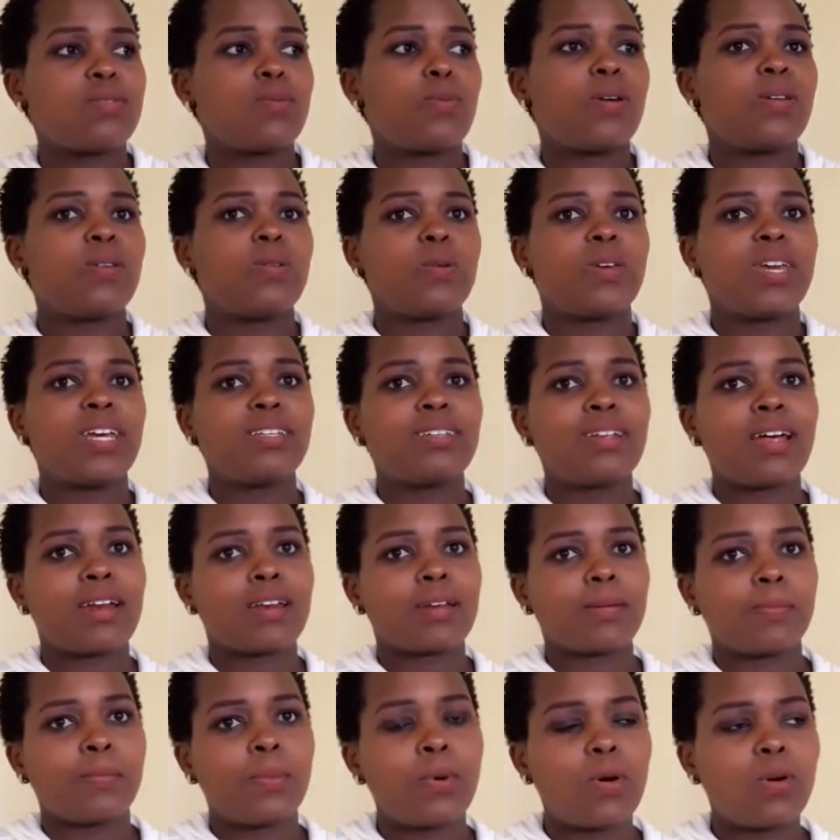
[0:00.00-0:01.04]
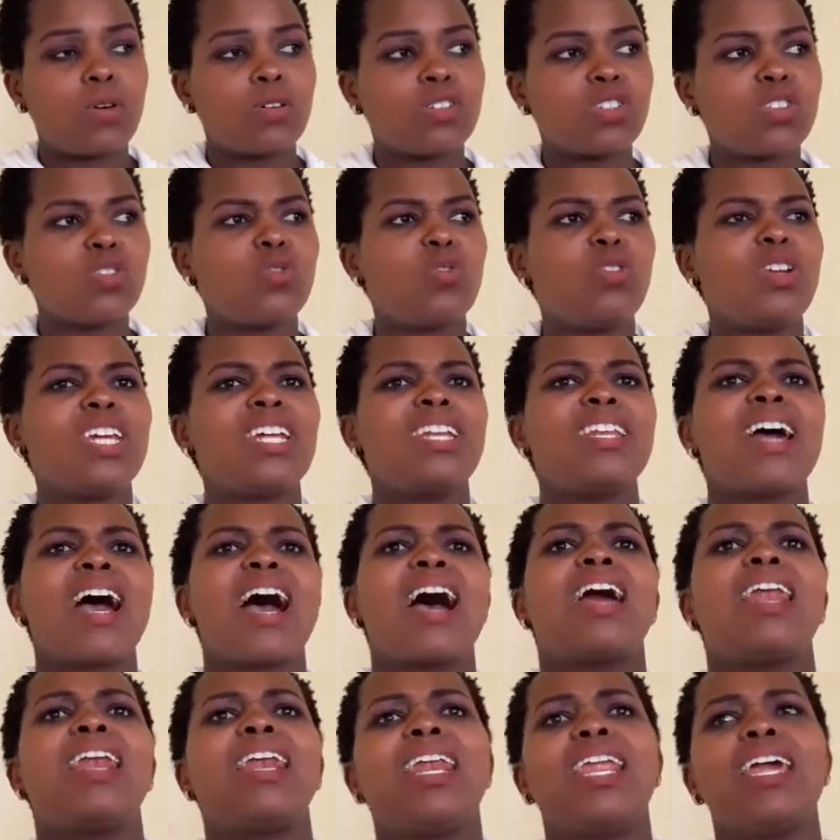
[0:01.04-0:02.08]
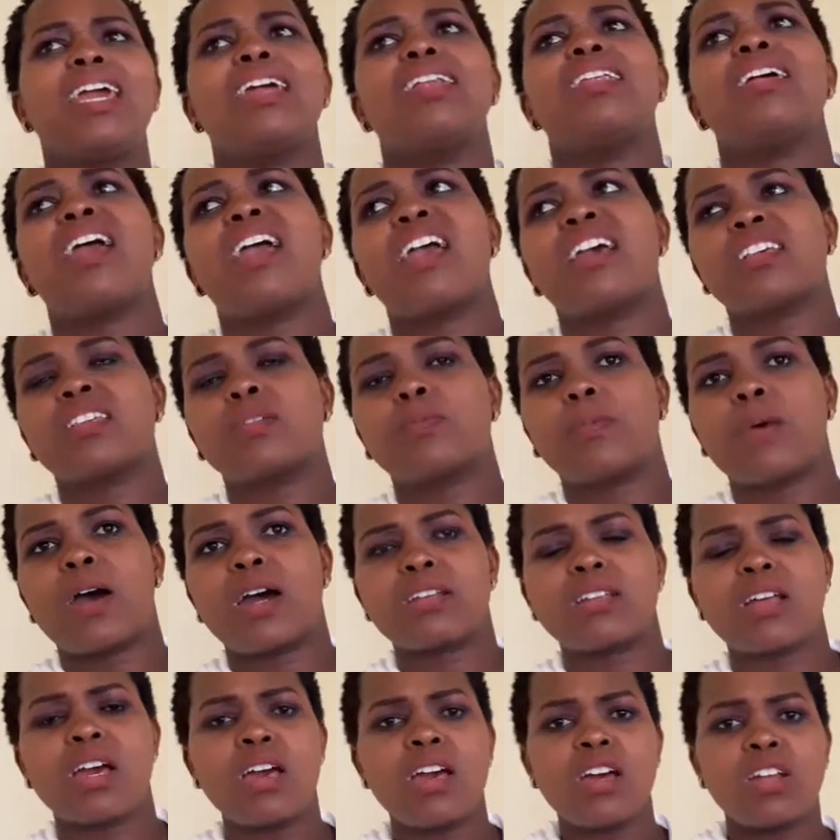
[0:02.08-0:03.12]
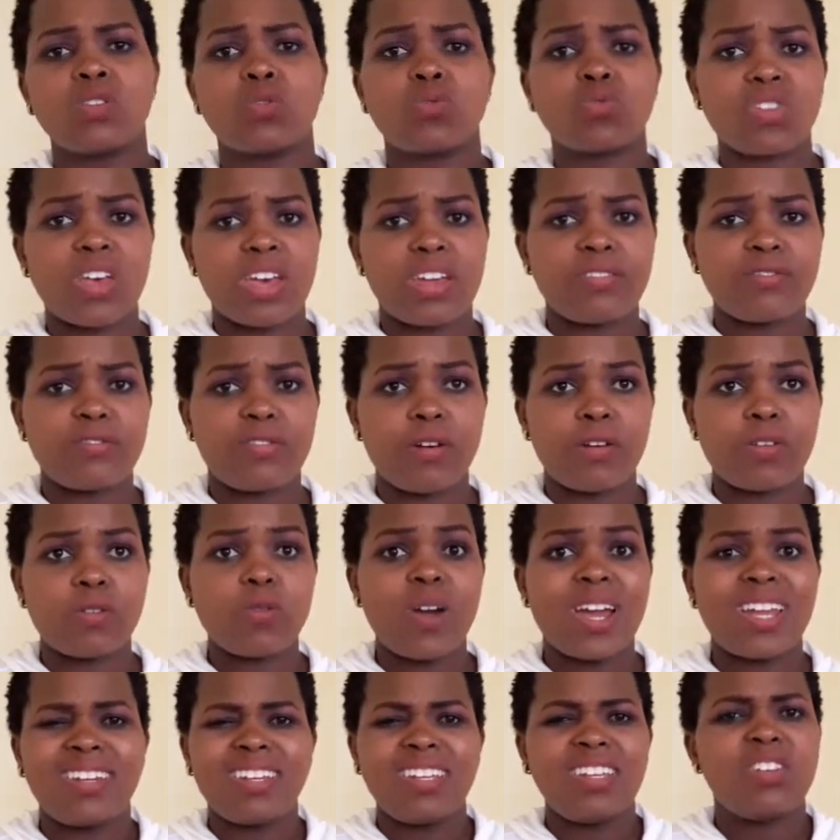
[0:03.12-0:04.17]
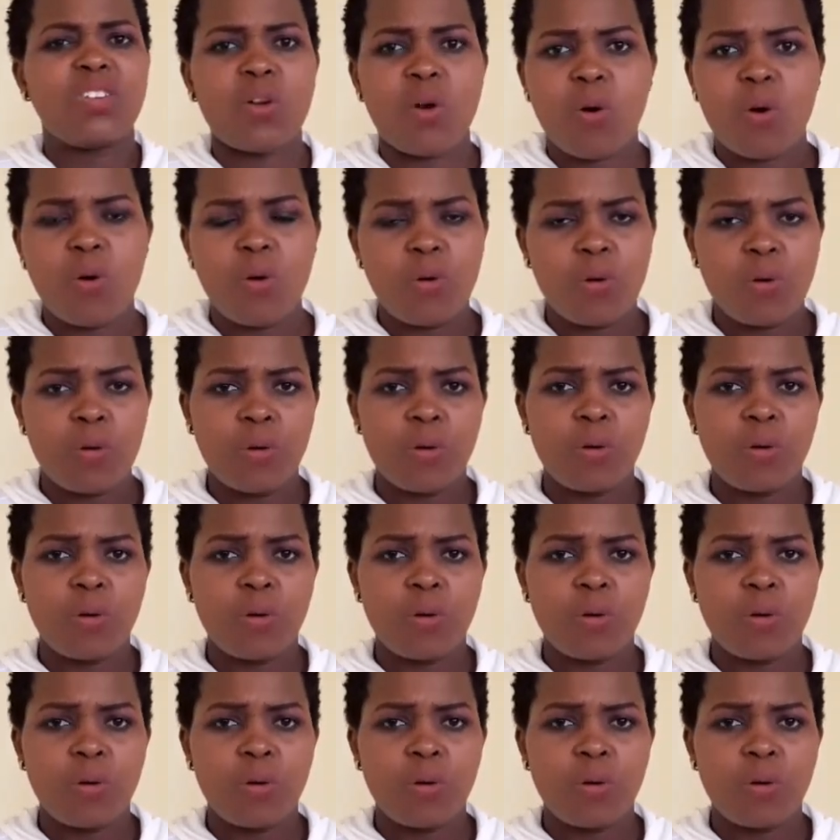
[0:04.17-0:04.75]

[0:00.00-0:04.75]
when you get a report, you need a lead expert to sign for you. I didn't know.